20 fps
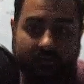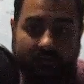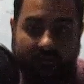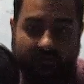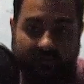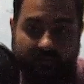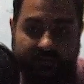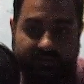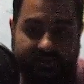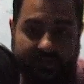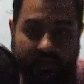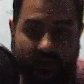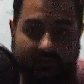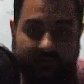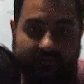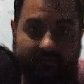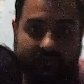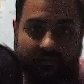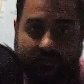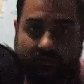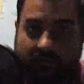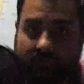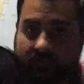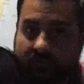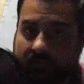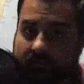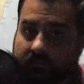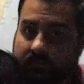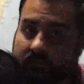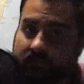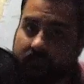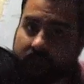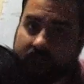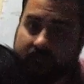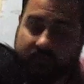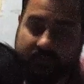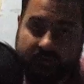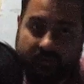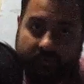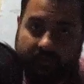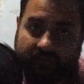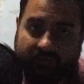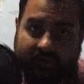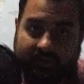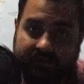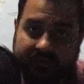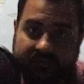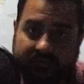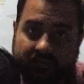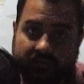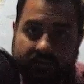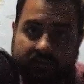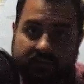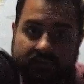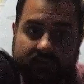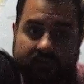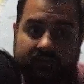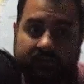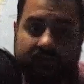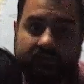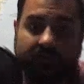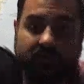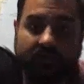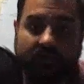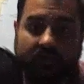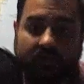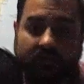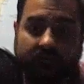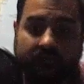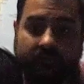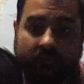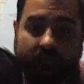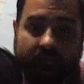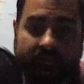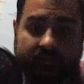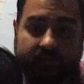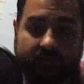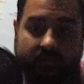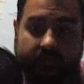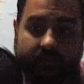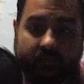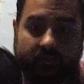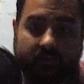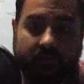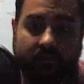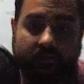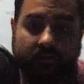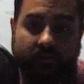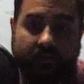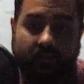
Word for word: governments have to to provide solutions uh, for these people.